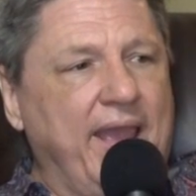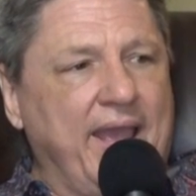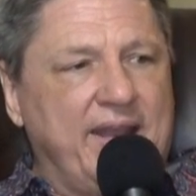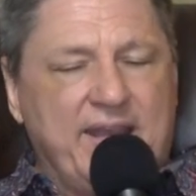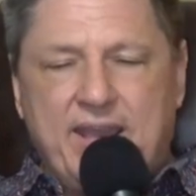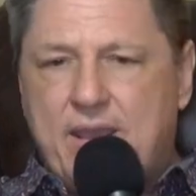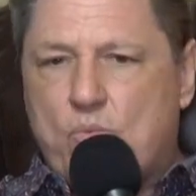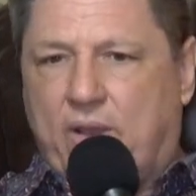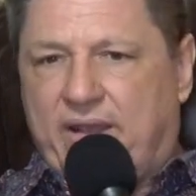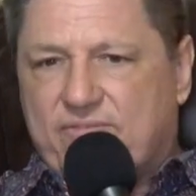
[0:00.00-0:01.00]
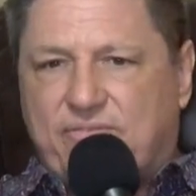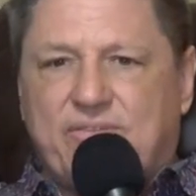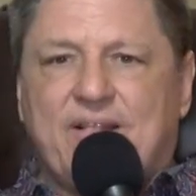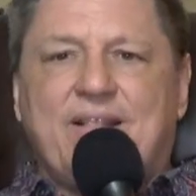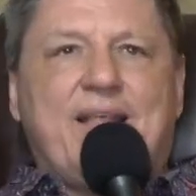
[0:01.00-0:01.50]
and he went
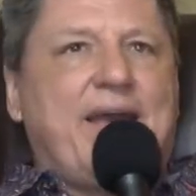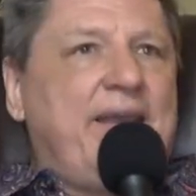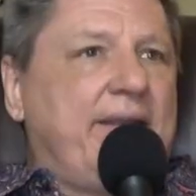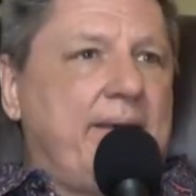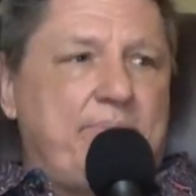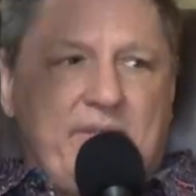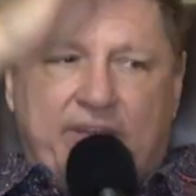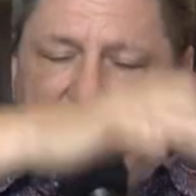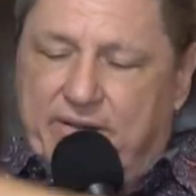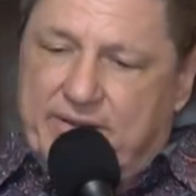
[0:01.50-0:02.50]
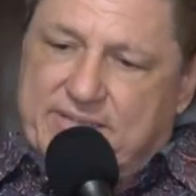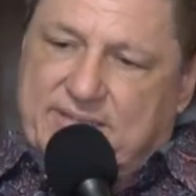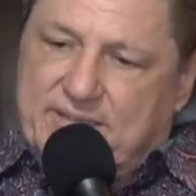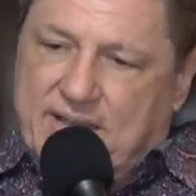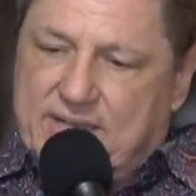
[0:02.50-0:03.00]
flying up in there.
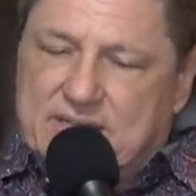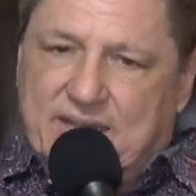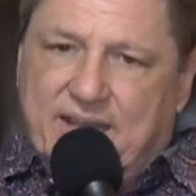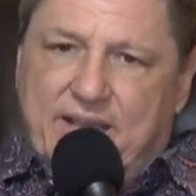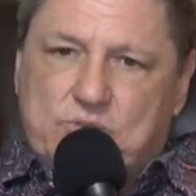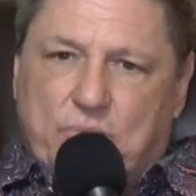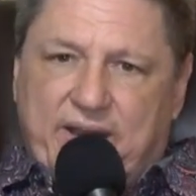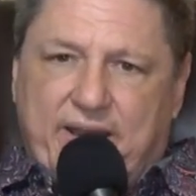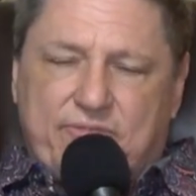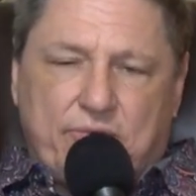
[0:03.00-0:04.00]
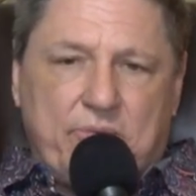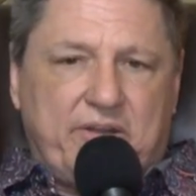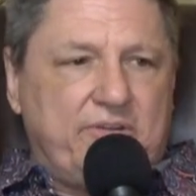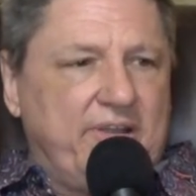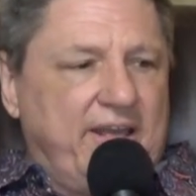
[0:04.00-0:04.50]
His, his legs went out from
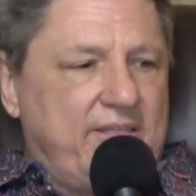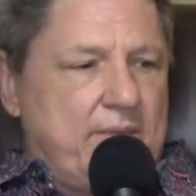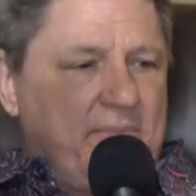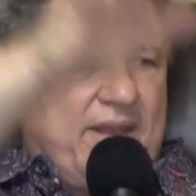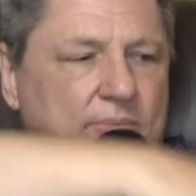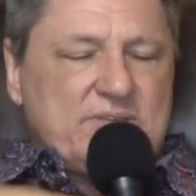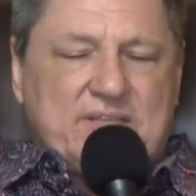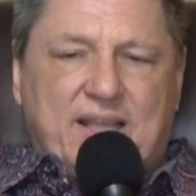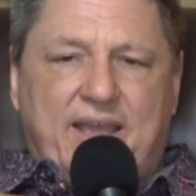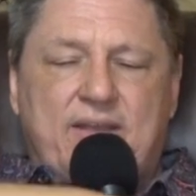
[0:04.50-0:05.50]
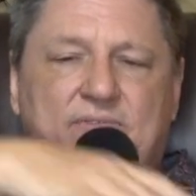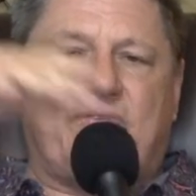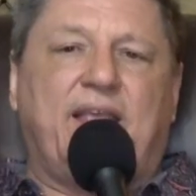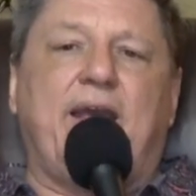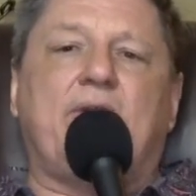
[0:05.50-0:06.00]
underneath him, and he was laying
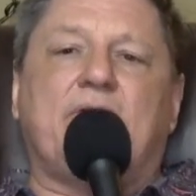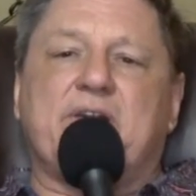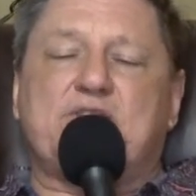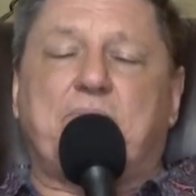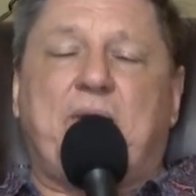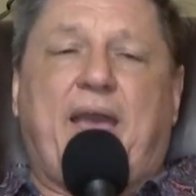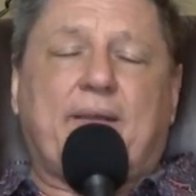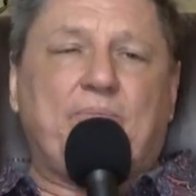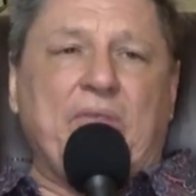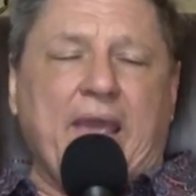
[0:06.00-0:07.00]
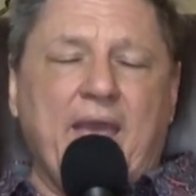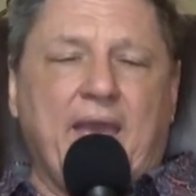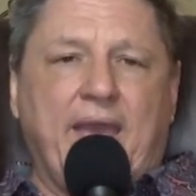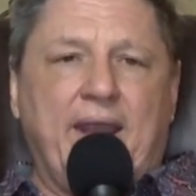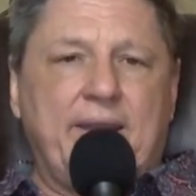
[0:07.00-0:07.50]
flat on his back,
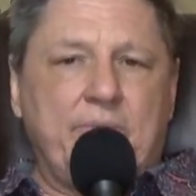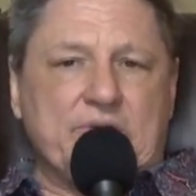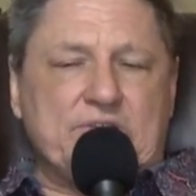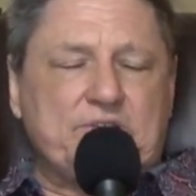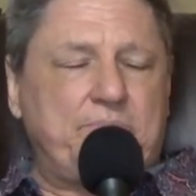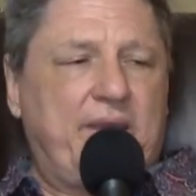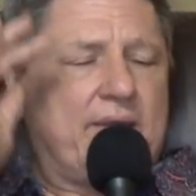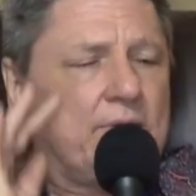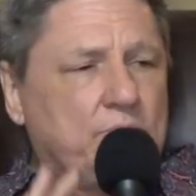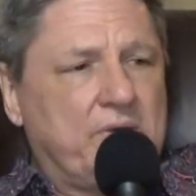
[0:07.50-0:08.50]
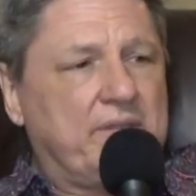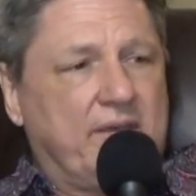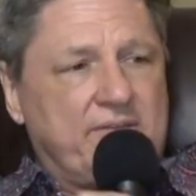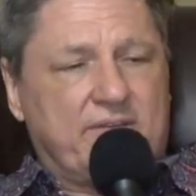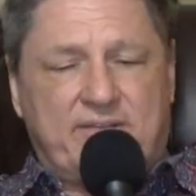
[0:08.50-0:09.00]
and he was speaking with
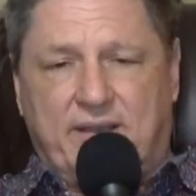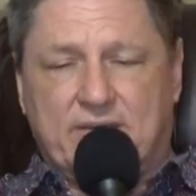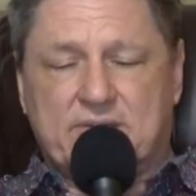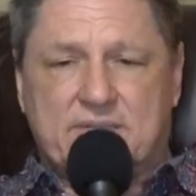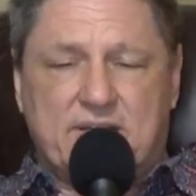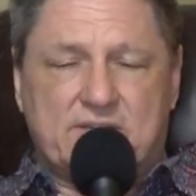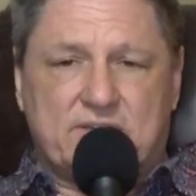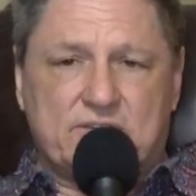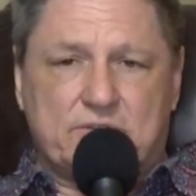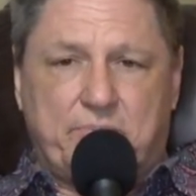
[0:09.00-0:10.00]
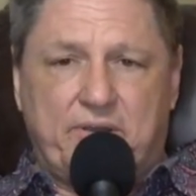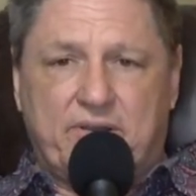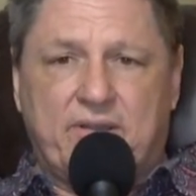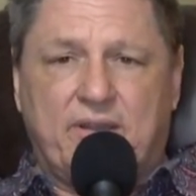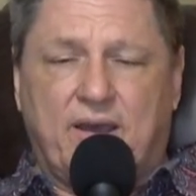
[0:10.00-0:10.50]
other tongues as the
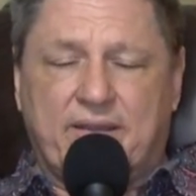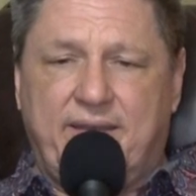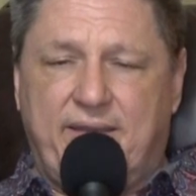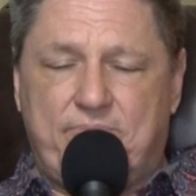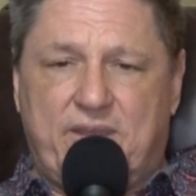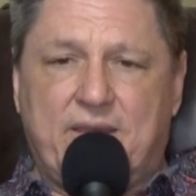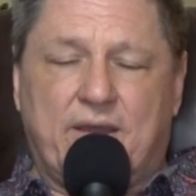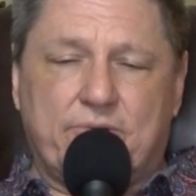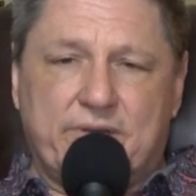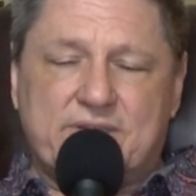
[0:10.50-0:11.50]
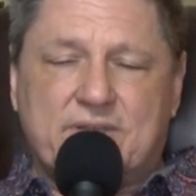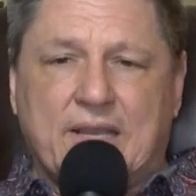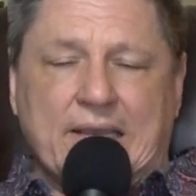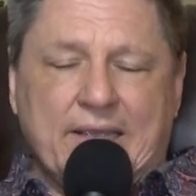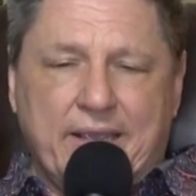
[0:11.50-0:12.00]
Spirit of God gave him the
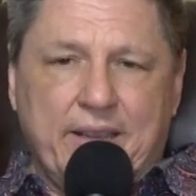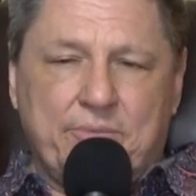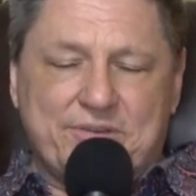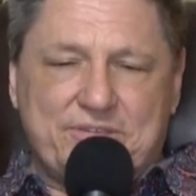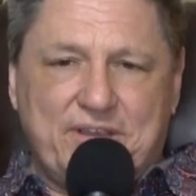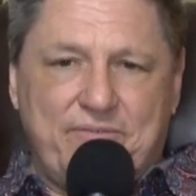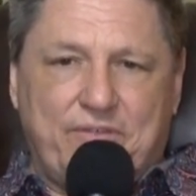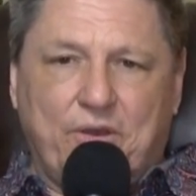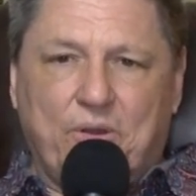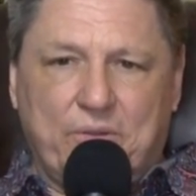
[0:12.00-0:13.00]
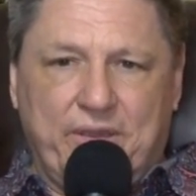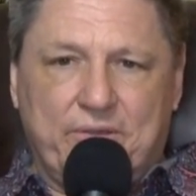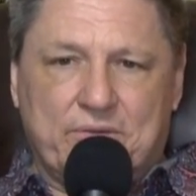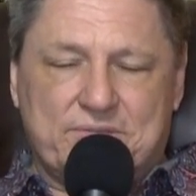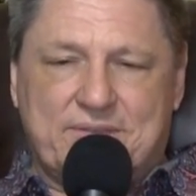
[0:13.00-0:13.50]
utterance. He received the Holy
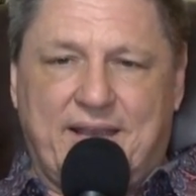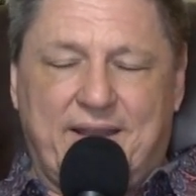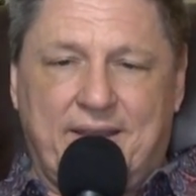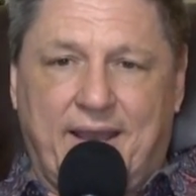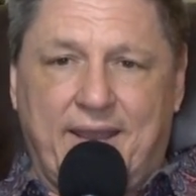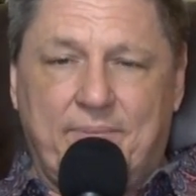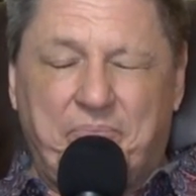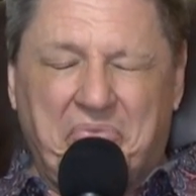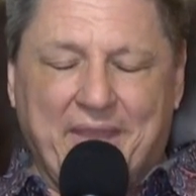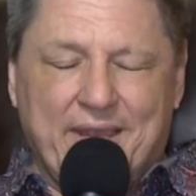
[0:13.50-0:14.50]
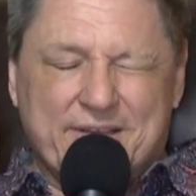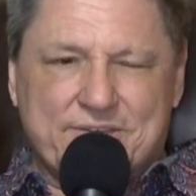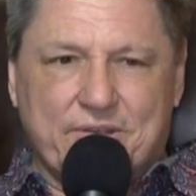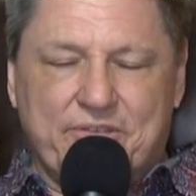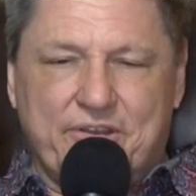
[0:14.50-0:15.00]
Ghost that night.
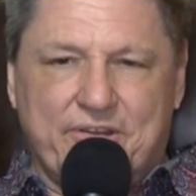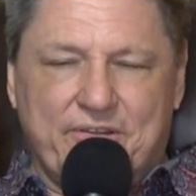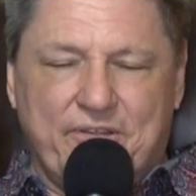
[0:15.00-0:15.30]
So there,